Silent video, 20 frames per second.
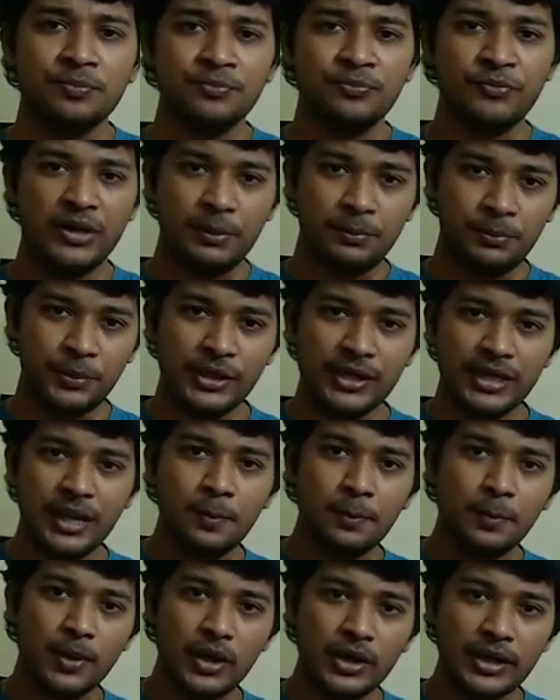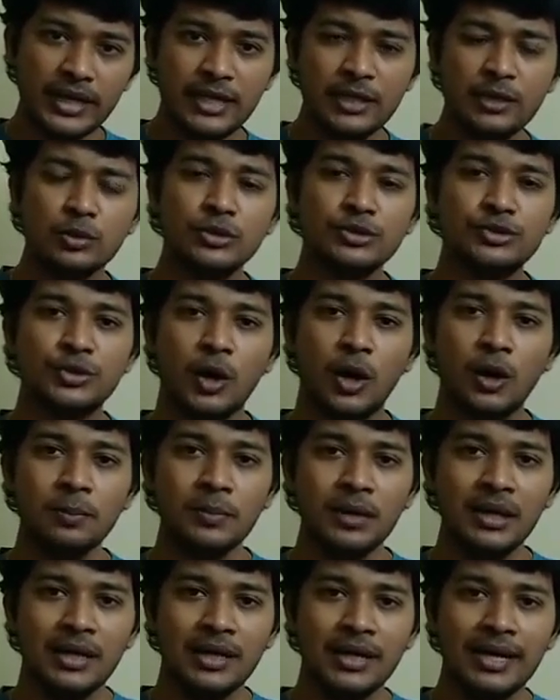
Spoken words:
When you're putting an employee into a job,